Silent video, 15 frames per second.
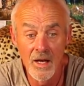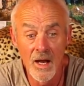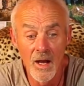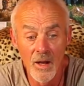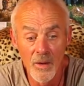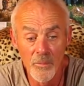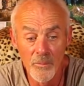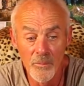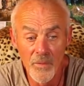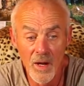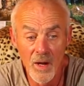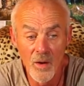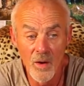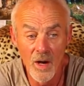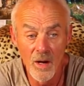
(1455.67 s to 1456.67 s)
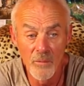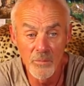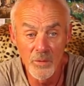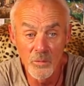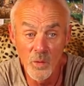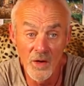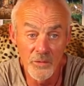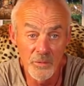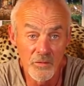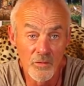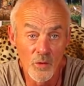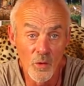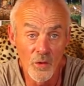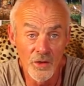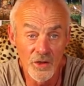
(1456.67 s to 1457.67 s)
But whereas
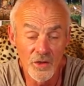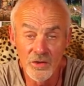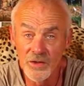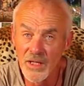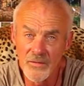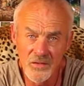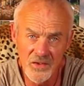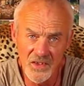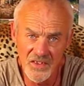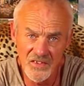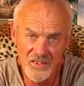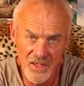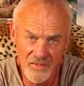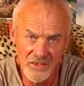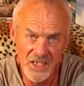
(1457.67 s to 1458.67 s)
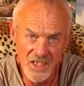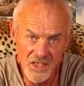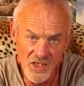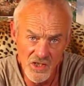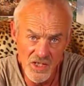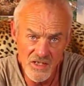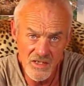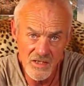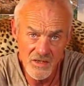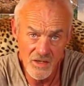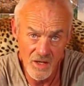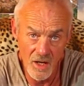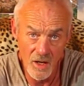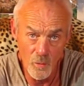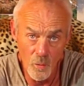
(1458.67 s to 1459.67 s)
before you couldn't even see 7 inches,
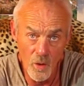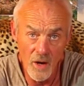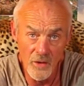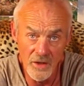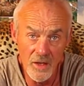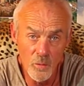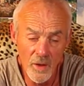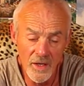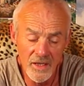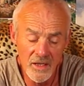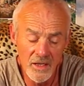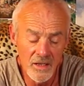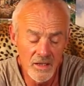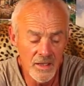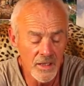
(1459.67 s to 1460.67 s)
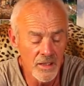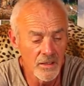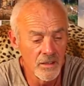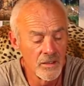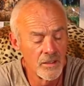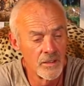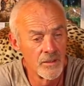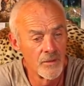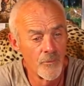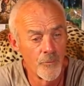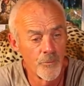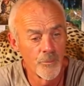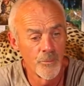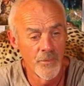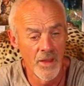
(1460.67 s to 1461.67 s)
like only a week earlier.
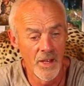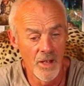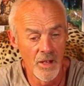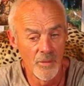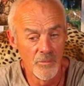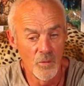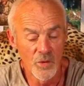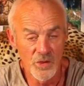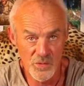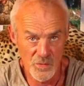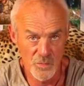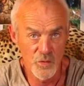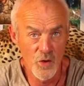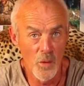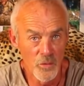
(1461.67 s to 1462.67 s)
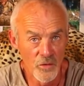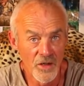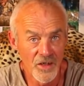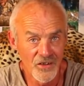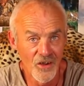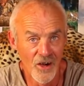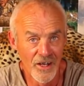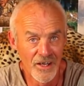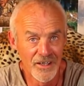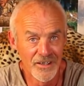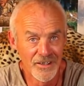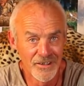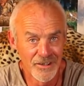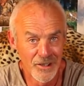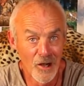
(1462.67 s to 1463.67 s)
Which was proper
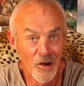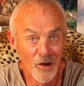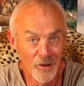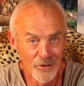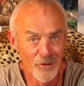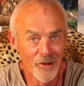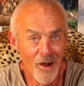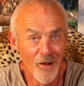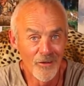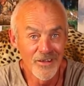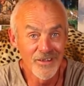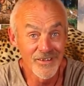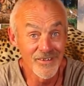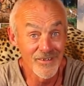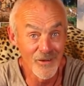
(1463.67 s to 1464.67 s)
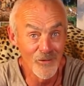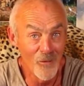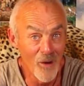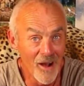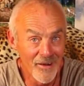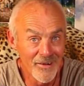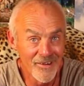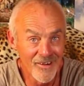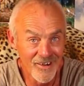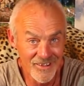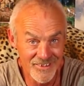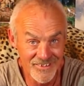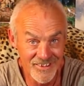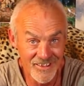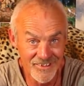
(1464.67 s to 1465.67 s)
exciting, you know. I thought, oh, this is the one. I
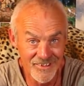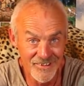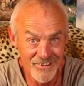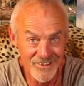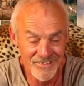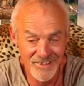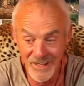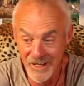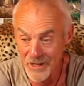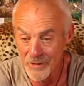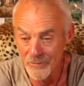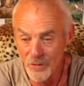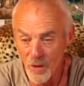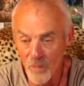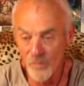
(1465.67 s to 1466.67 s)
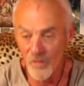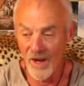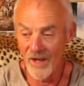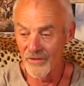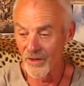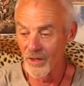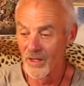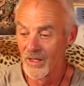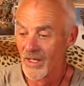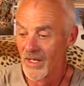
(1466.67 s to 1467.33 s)
can suddenly see, and I've gone round, and